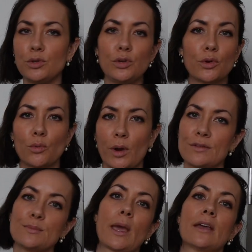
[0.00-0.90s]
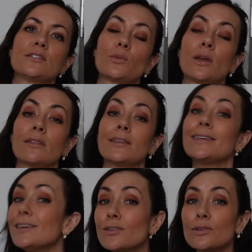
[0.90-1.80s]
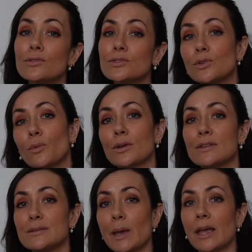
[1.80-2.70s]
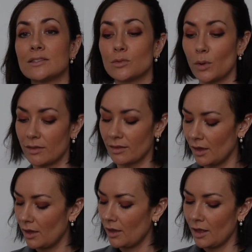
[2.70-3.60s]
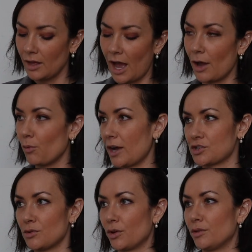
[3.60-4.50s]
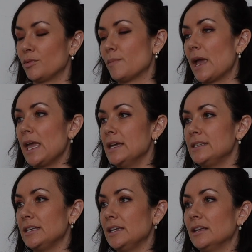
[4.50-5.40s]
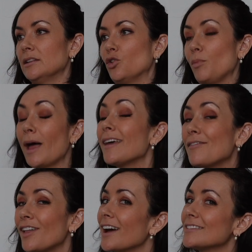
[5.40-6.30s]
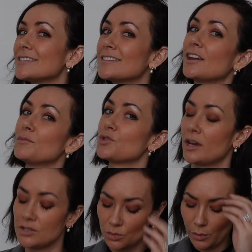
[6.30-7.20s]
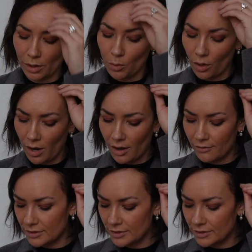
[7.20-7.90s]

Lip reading: You could wear these pants with heels. You could wear these pants with, I actually wear them with my AD little ballet flats that I'm trying to wear more of.